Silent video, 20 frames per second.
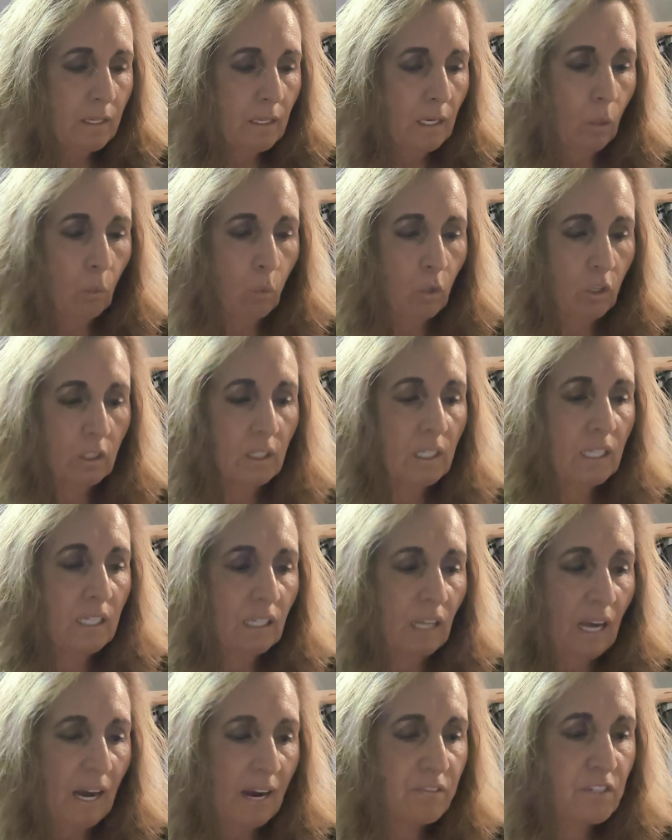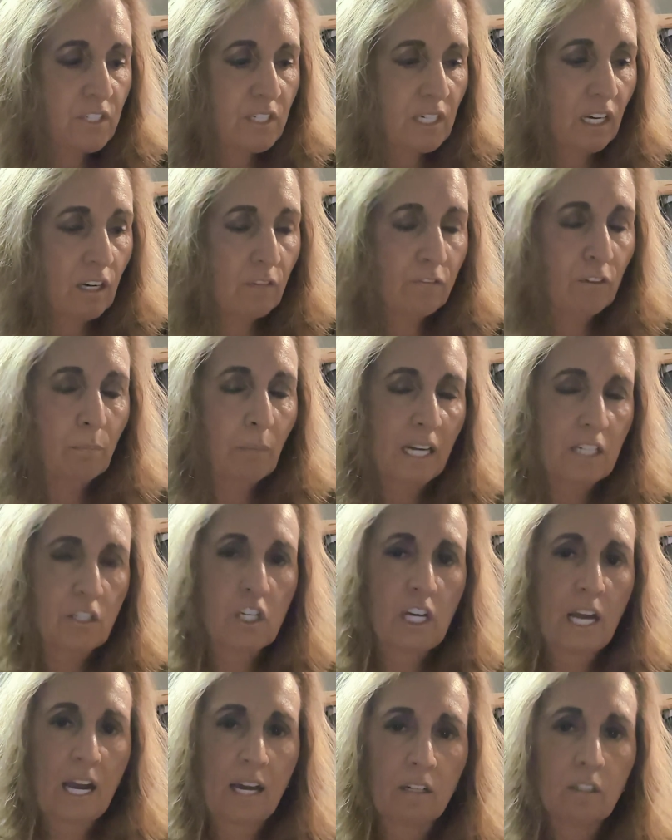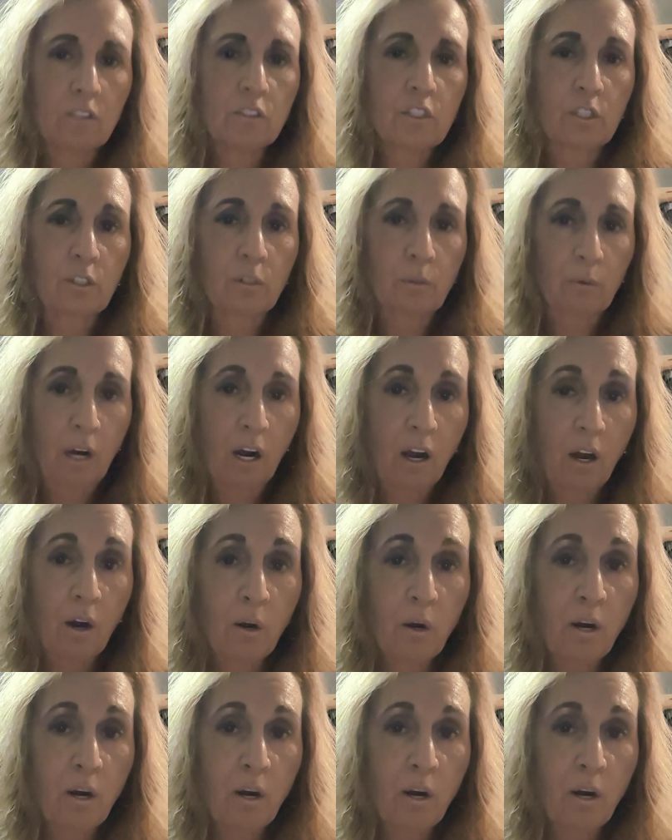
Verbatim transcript: a worldly lifestyle for my channel to grow?